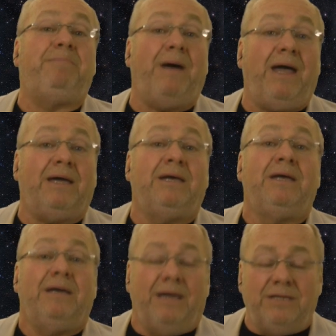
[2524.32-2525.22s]
back
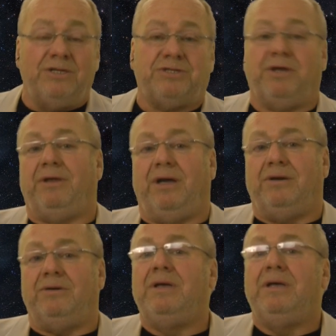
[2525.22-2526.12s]
in the
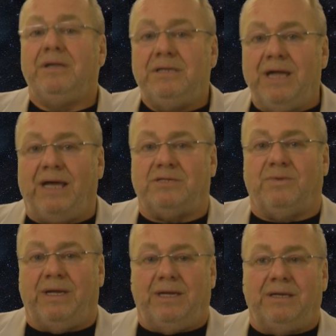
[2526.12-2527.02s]
studio next
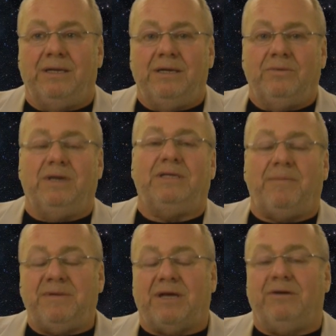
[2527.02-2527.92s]
week with
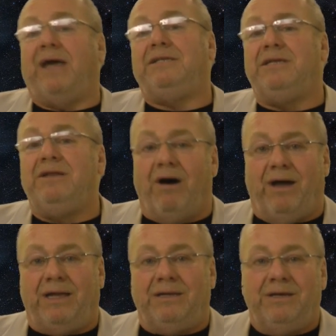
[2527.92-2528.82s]
episode
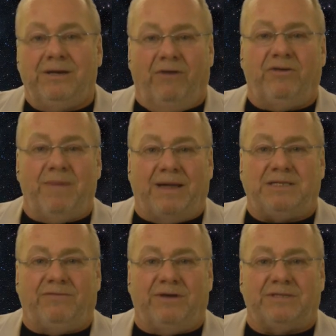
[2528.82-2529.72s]
89 of
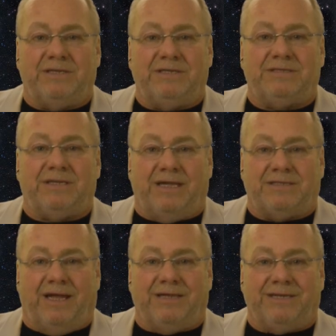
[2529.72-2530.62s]
Humanity versus
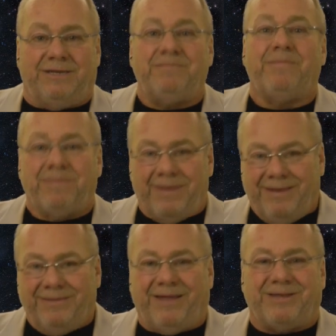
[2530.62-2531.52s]
Insanity.
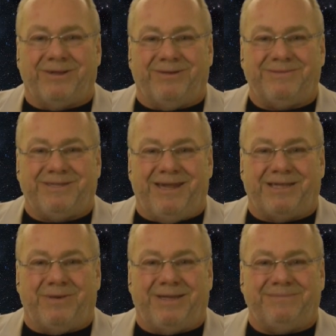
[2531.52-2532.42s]
Thanks a lot. See you
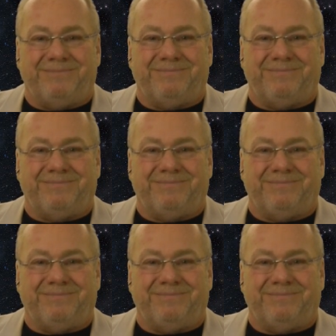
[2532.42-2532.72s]
next week.